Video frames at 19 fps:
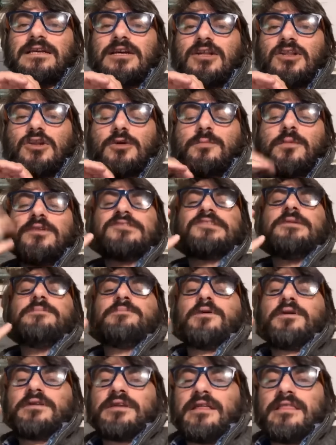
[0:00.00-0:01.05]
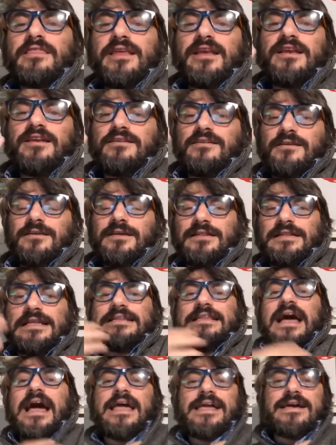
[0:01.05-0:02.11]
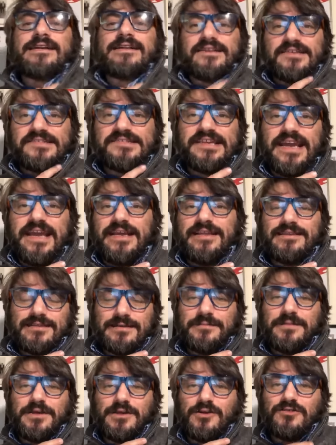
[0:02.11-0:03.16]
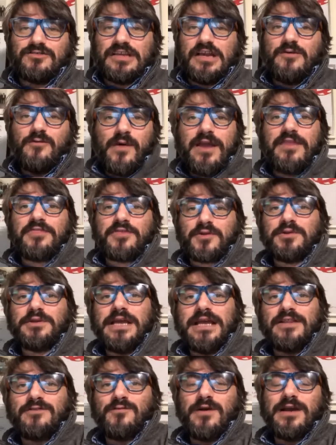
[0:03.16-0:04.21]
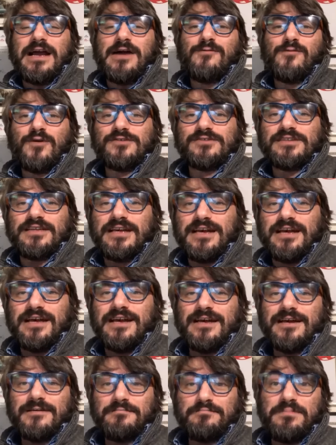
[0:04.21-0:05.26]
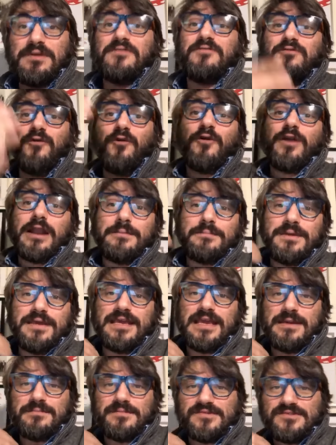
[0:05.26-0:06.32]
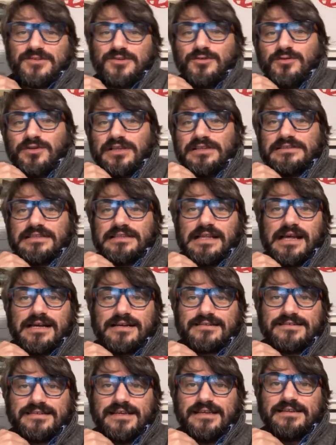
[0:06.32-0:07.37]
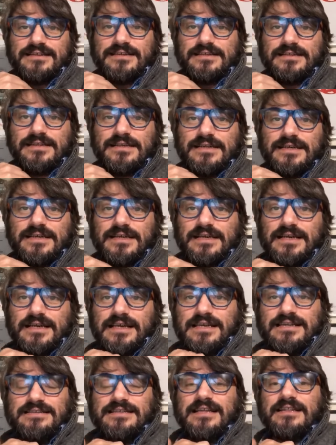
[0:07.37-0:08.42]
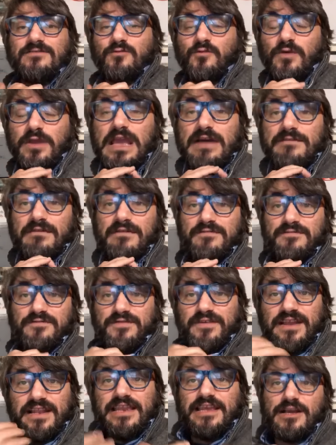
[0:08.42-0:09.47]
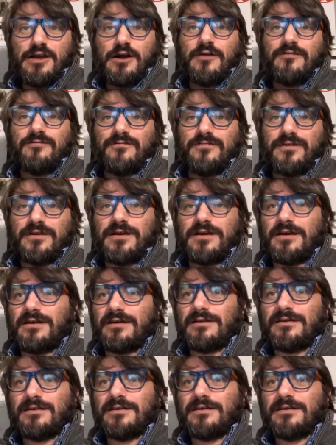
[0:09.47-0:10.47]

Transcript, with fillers: the most important thing that I understand, because I went through that when I was, before I became a student at Art Center, is that we have a feeling of